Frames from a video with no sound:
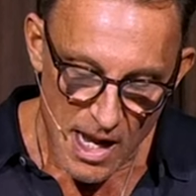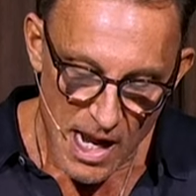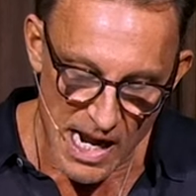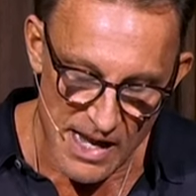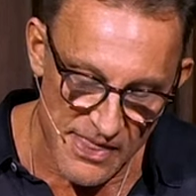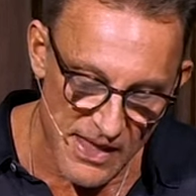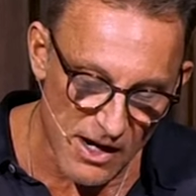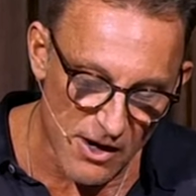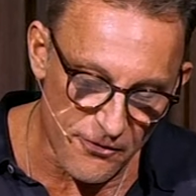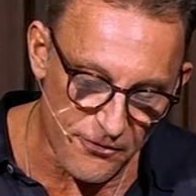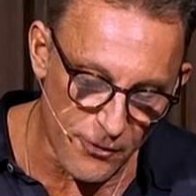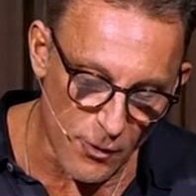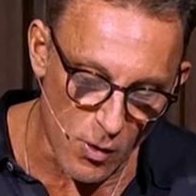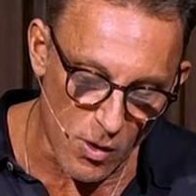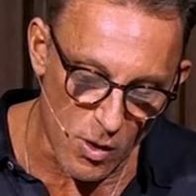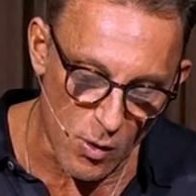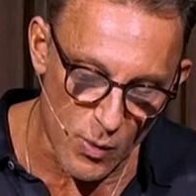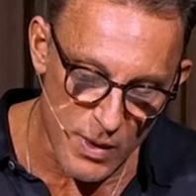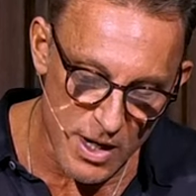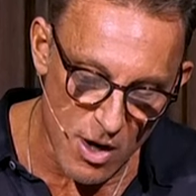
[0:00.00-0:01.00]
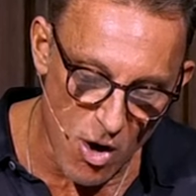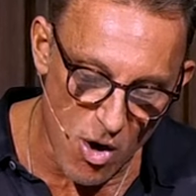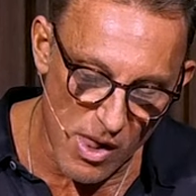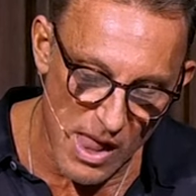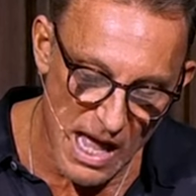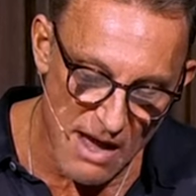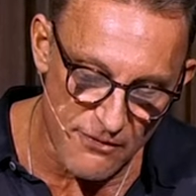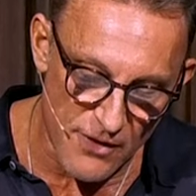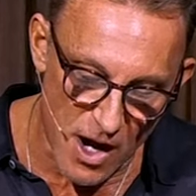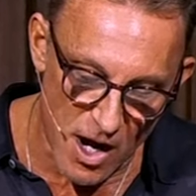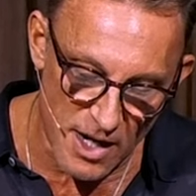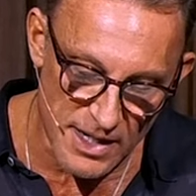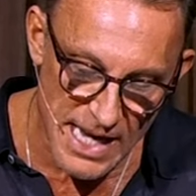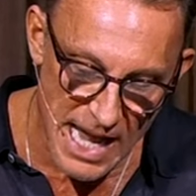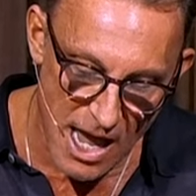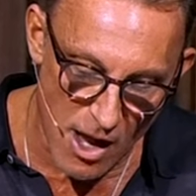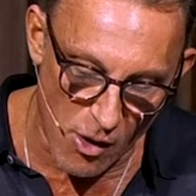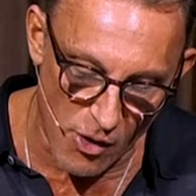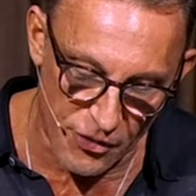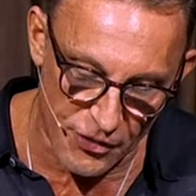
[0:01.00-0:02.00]
And therefore, we all have
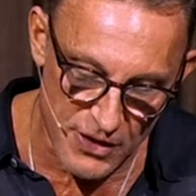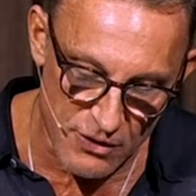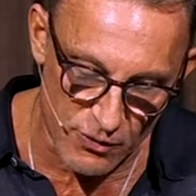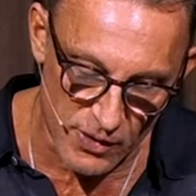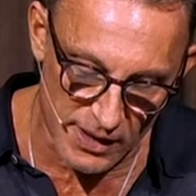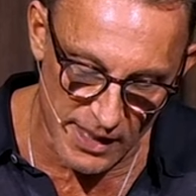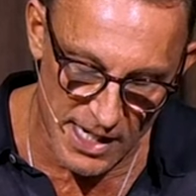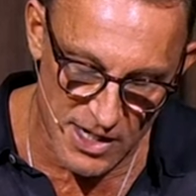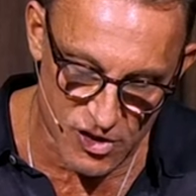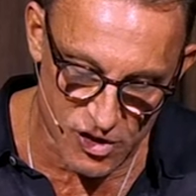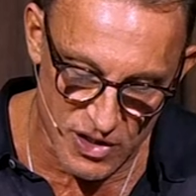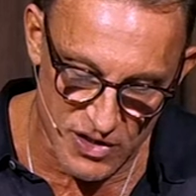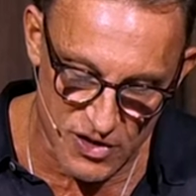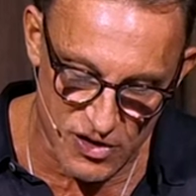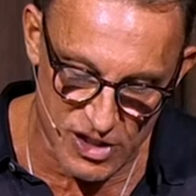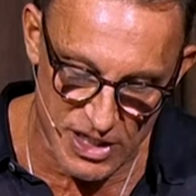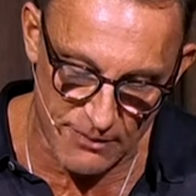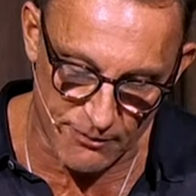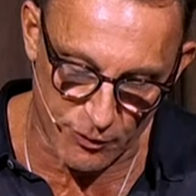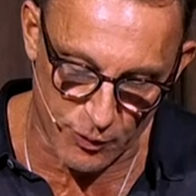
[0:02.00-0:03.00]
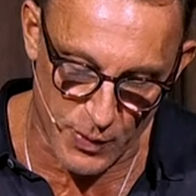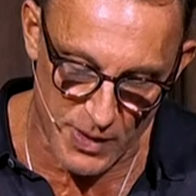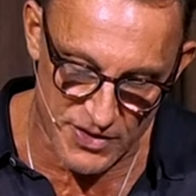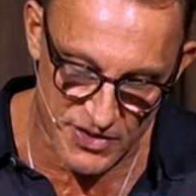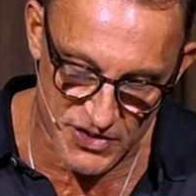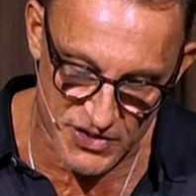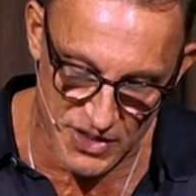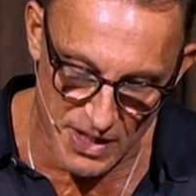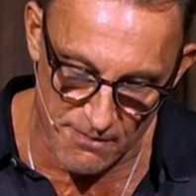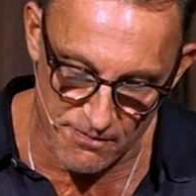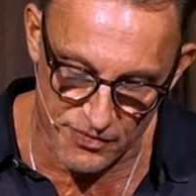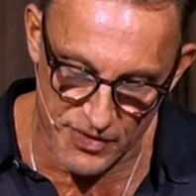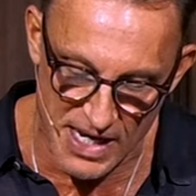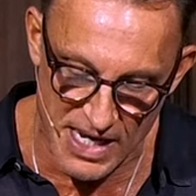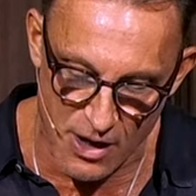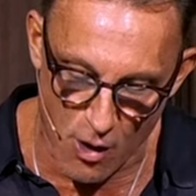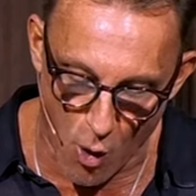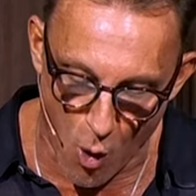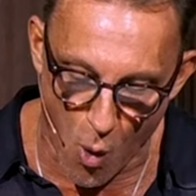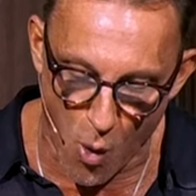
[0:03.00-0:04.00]
unhealthy relationships with
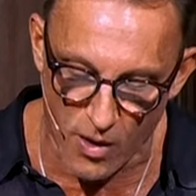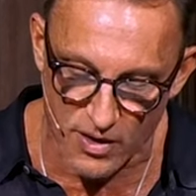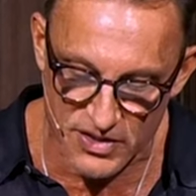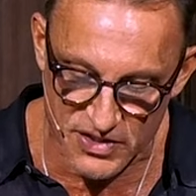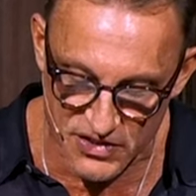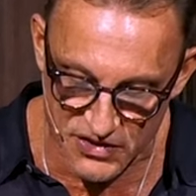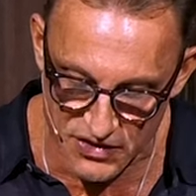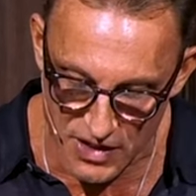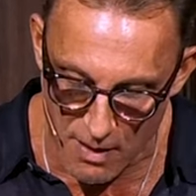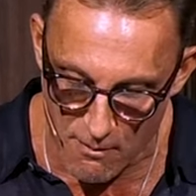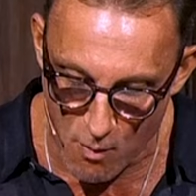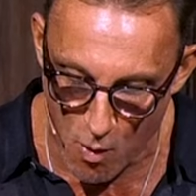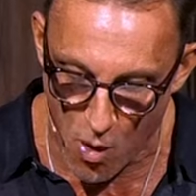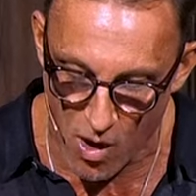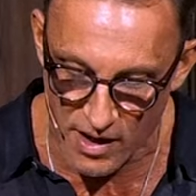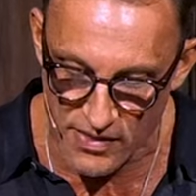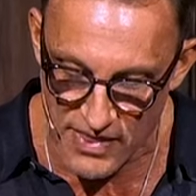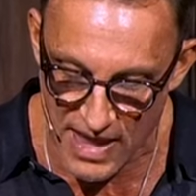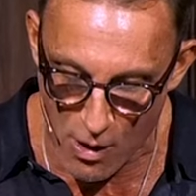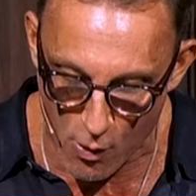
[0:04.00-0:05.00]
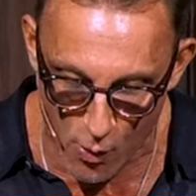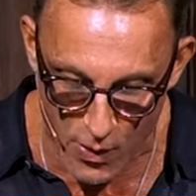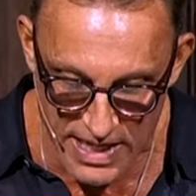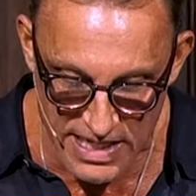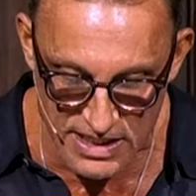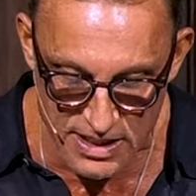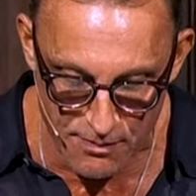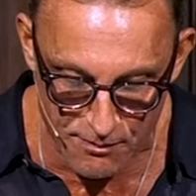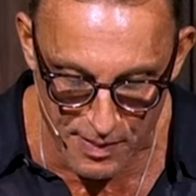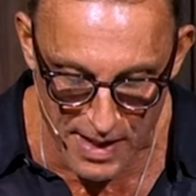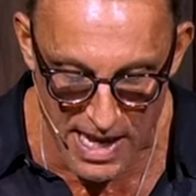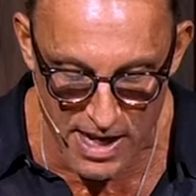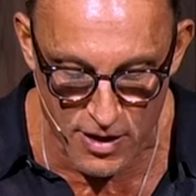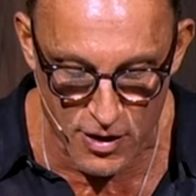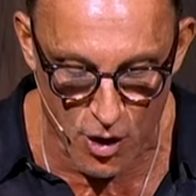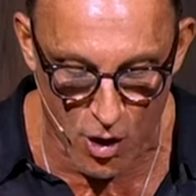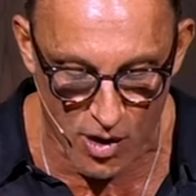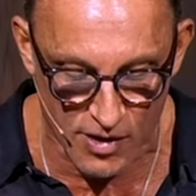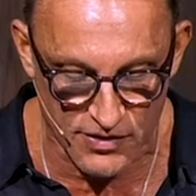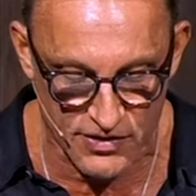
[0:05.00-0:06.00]
something or someone that we
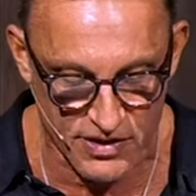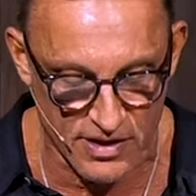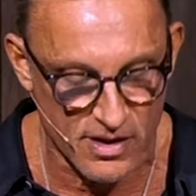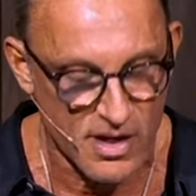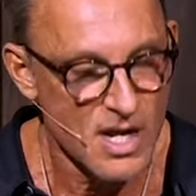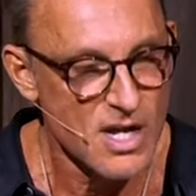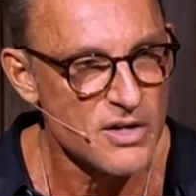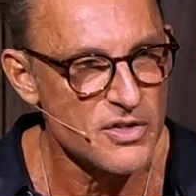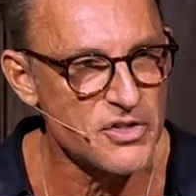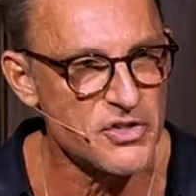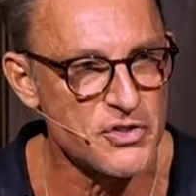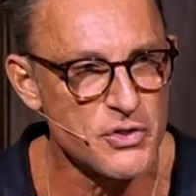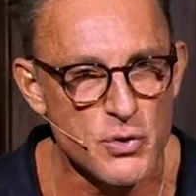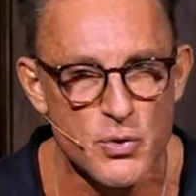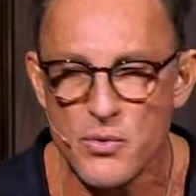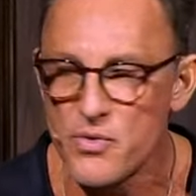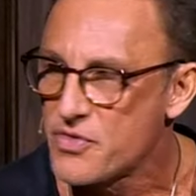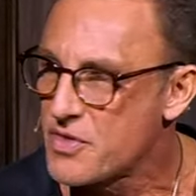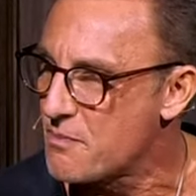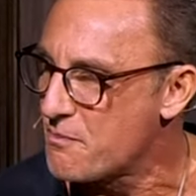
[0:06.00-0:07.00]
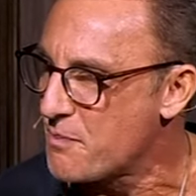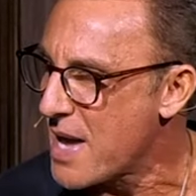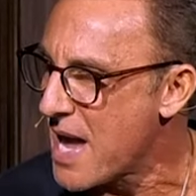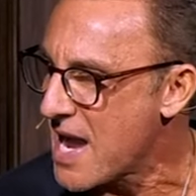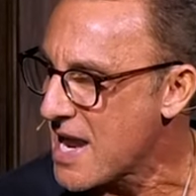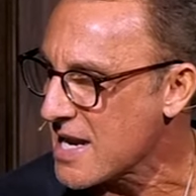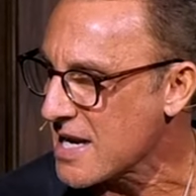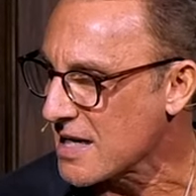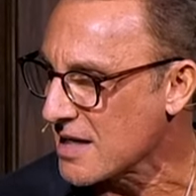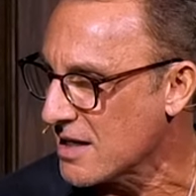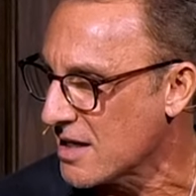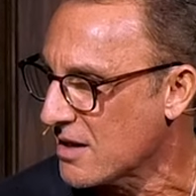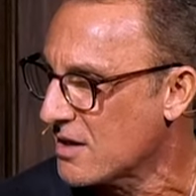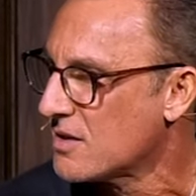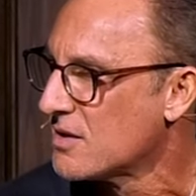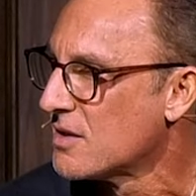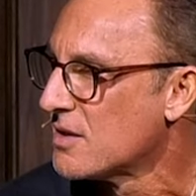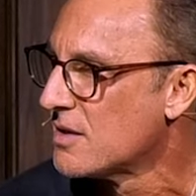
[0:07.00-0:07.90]
depend on to soothe the pain,